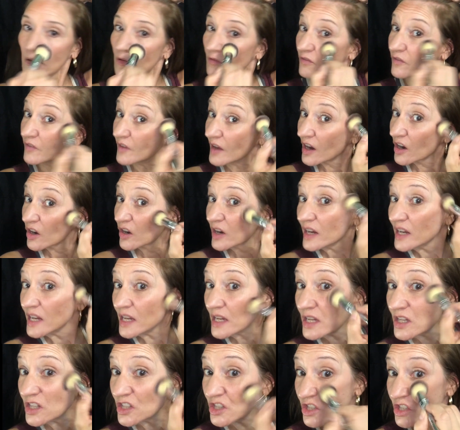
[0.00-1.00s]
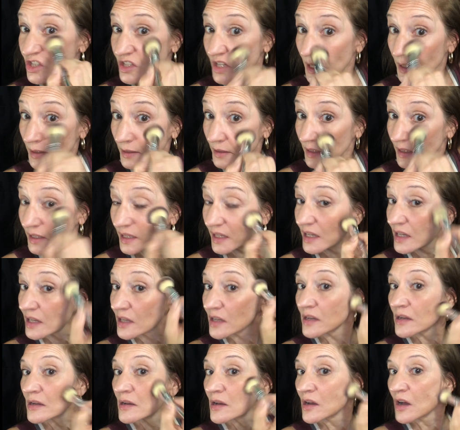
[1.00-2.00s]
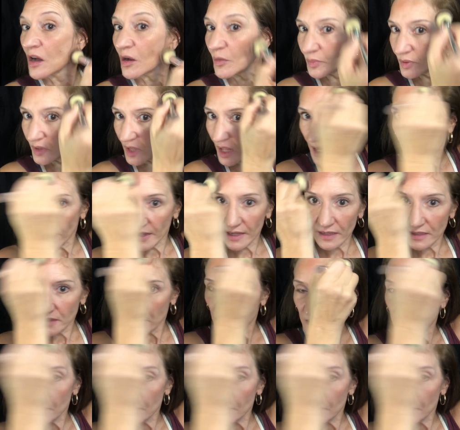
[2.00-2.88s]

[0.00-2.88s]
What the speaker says: very gently apply it.